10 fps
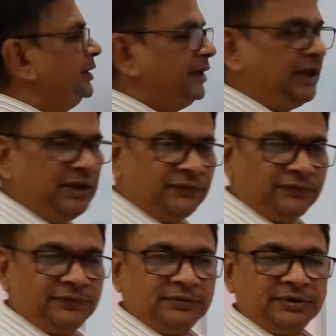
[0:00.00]

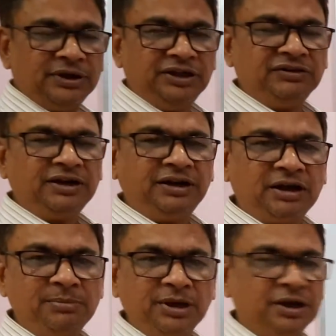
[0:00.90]
if in the
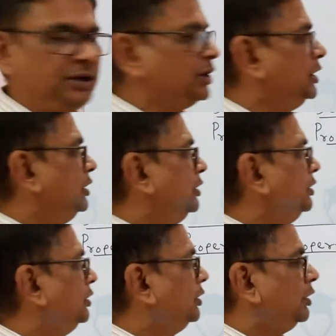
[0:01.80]
determinant
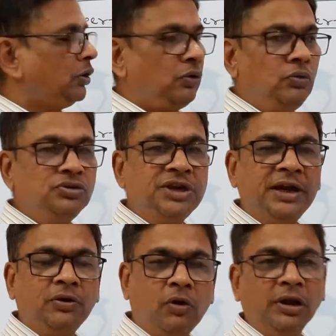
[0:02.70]
rows
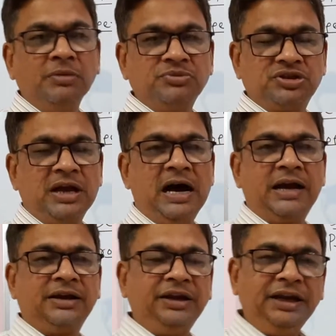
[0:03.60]
and columns
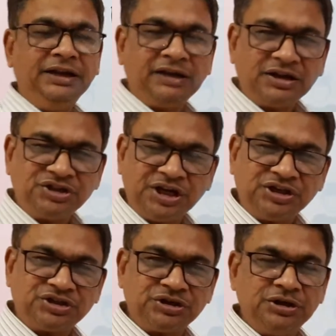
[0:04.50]
are
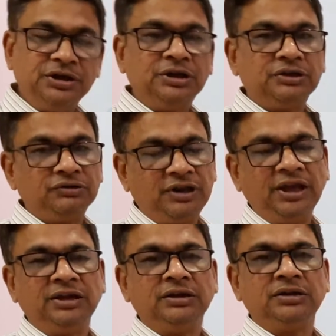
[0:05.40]
interchanged,
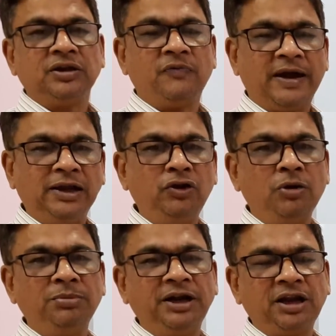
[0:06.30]
then the value
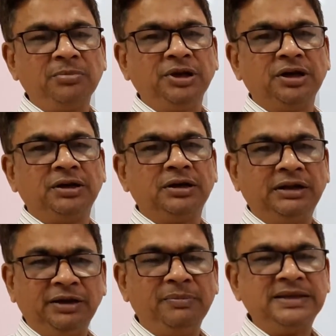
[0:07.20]
of determinant
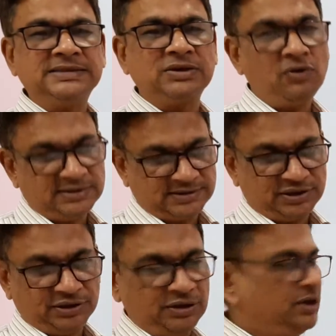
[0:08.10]
remains
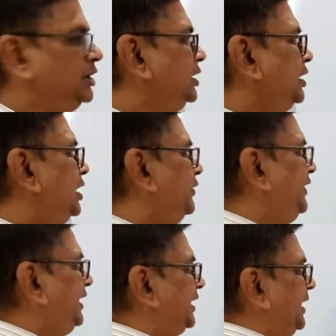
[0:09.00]
constant.
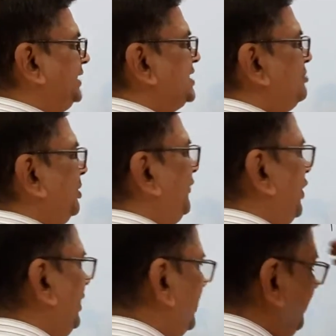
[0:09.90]
We'll take example
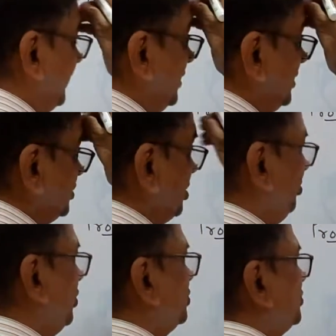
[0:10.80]
for it. Suppose